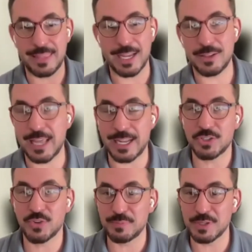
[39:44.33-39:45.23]
plan
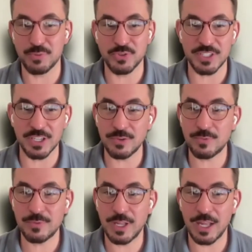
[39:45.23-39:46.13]
that trip to
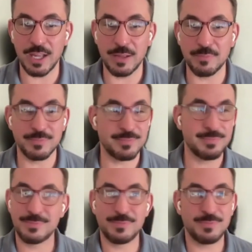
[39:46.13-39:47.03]
Brazil,
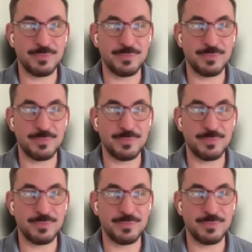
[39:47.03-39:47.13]
for